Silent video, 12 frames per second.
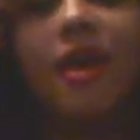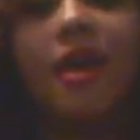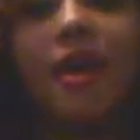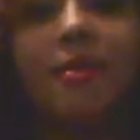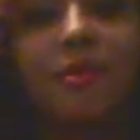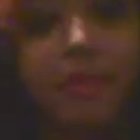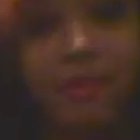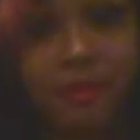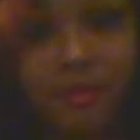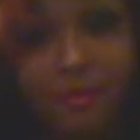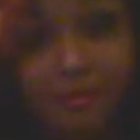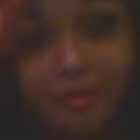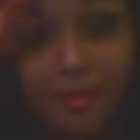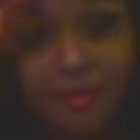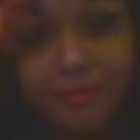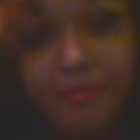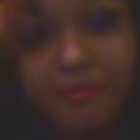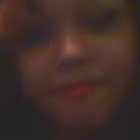I'm in my sister's room
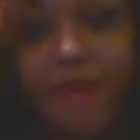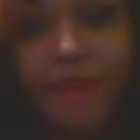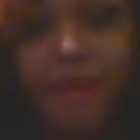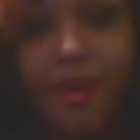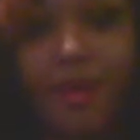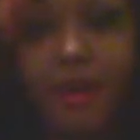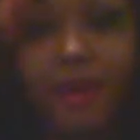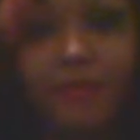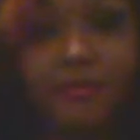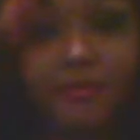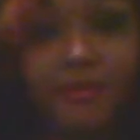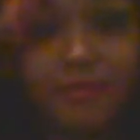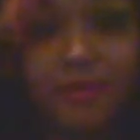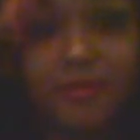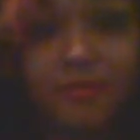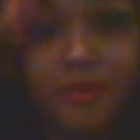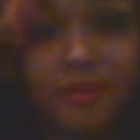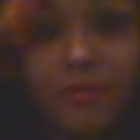again, FYI, just
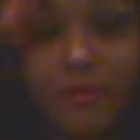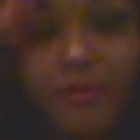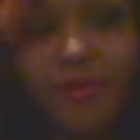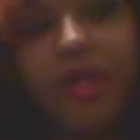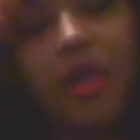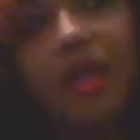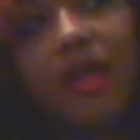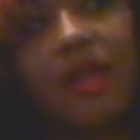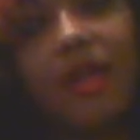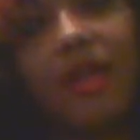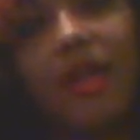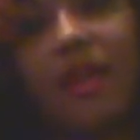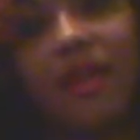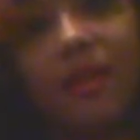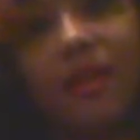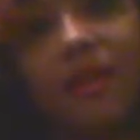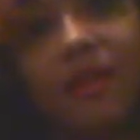for your information, and